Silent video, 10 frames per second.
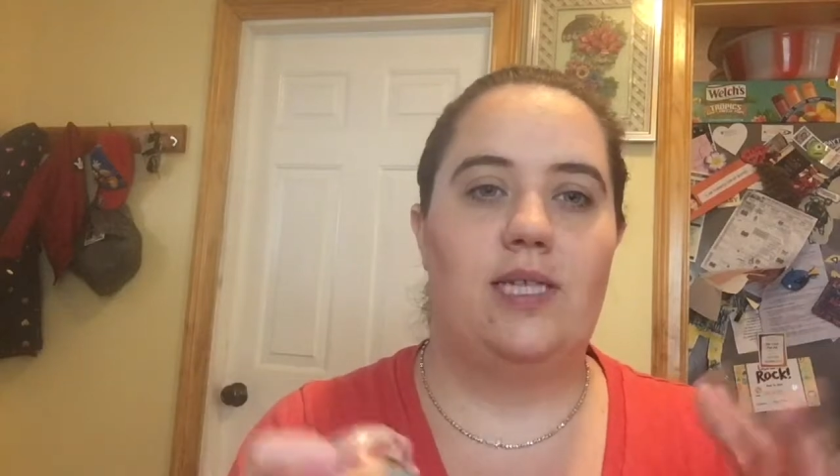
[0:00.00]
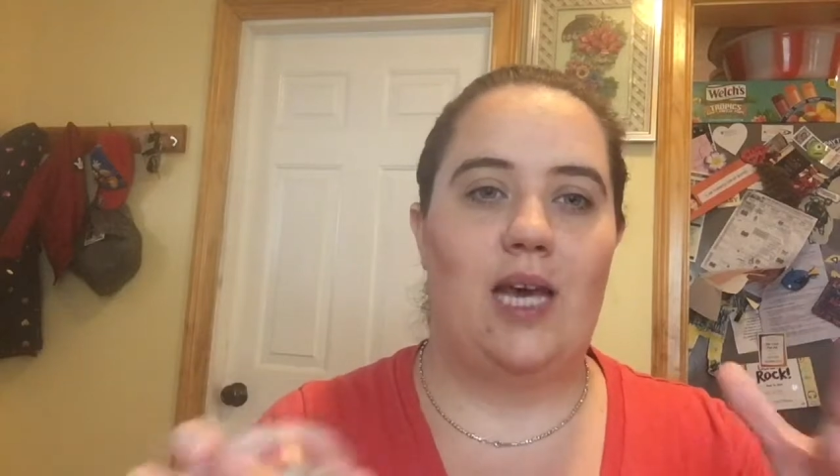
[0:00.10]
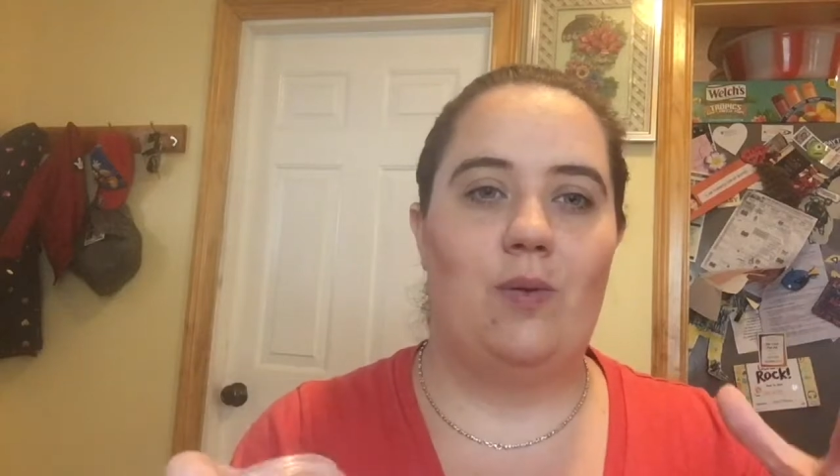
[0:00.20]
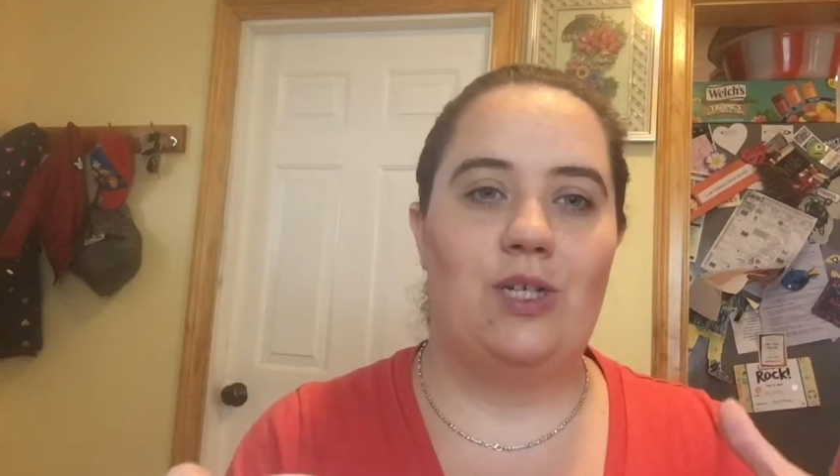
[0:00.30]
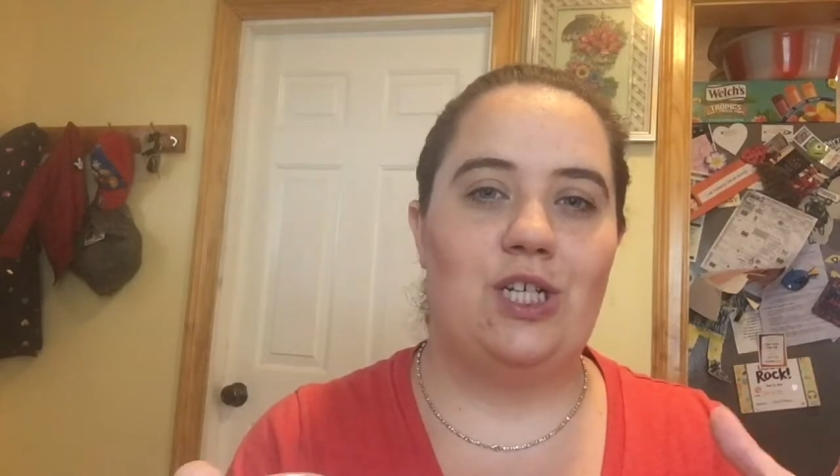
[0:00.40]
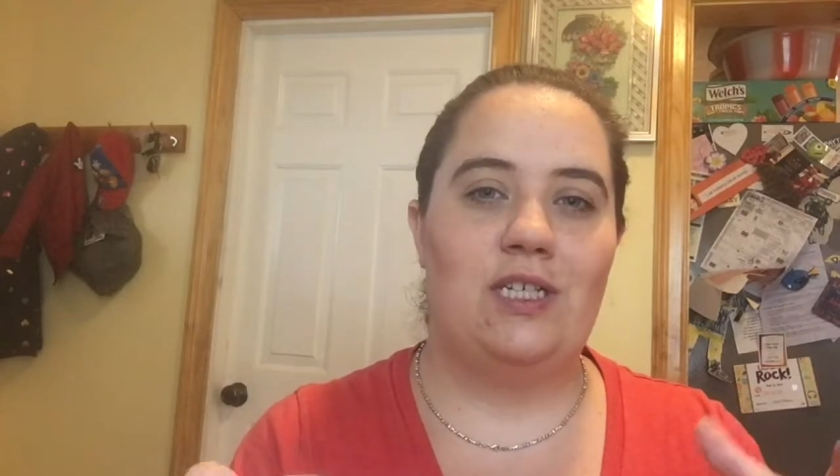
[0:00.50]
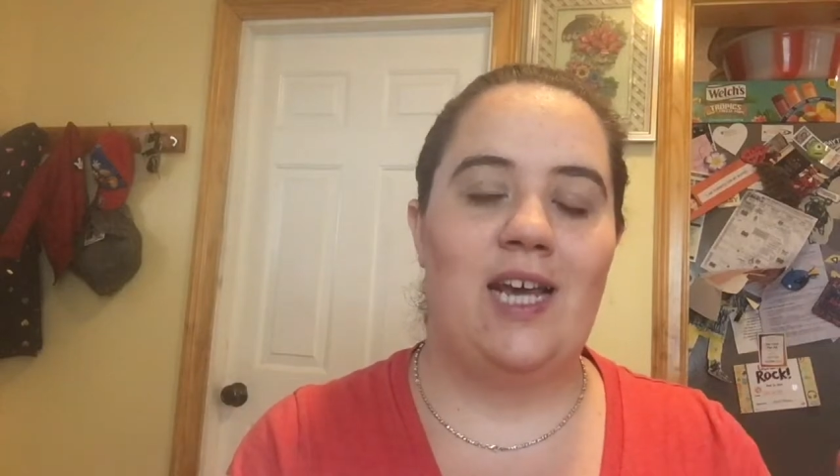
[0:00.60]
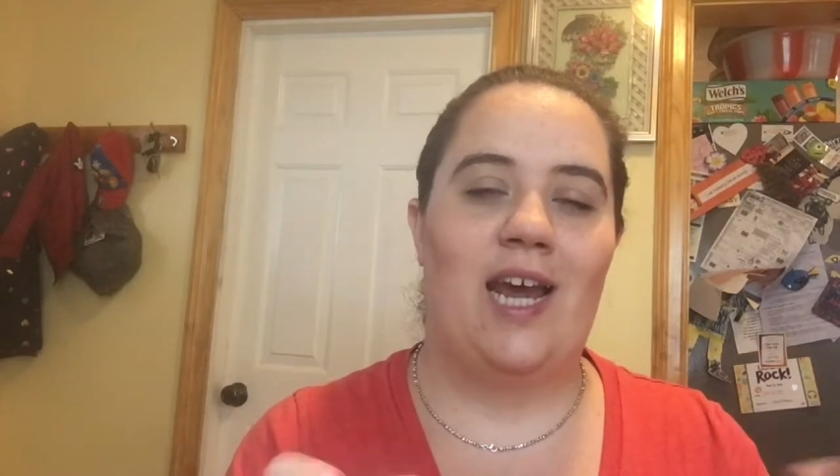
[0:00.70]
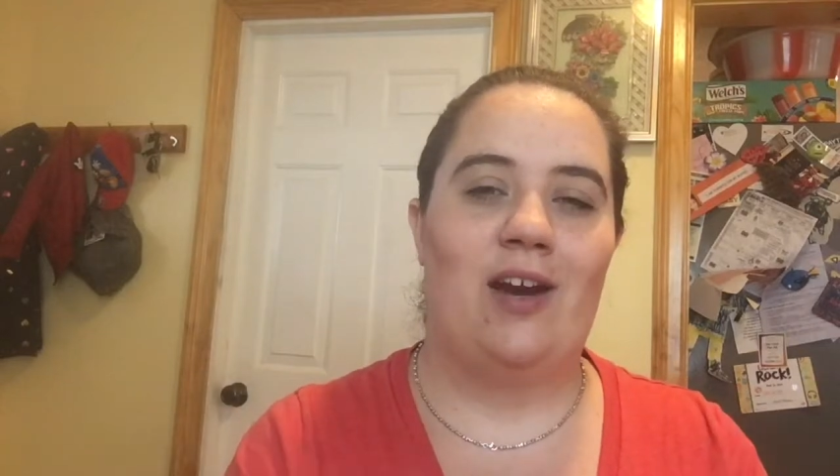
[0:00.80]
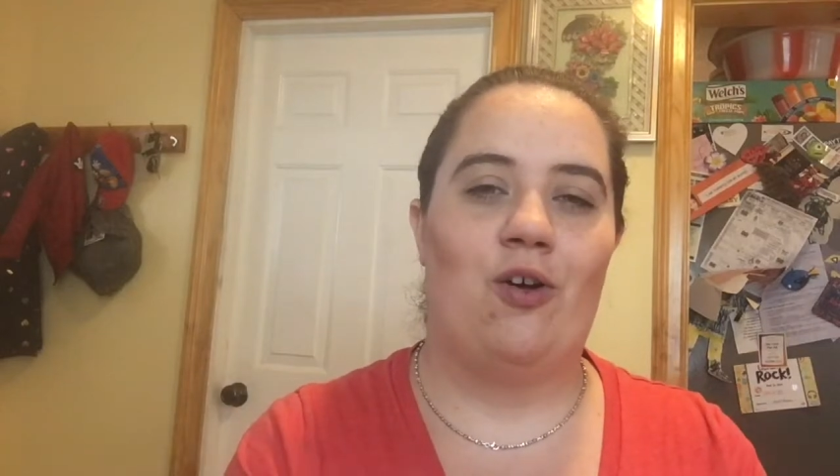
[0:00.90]
sandwich
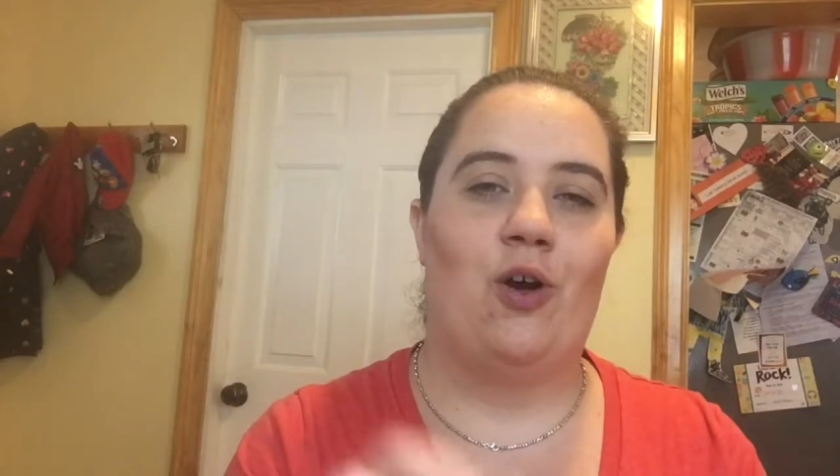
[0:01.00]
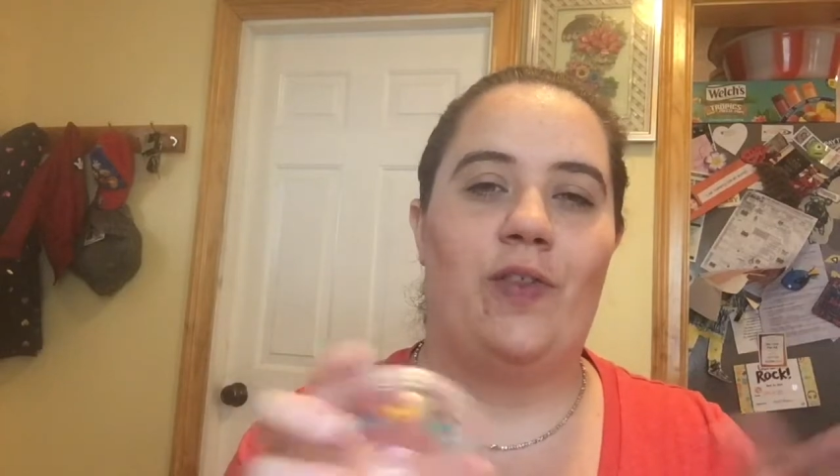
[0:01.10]
container.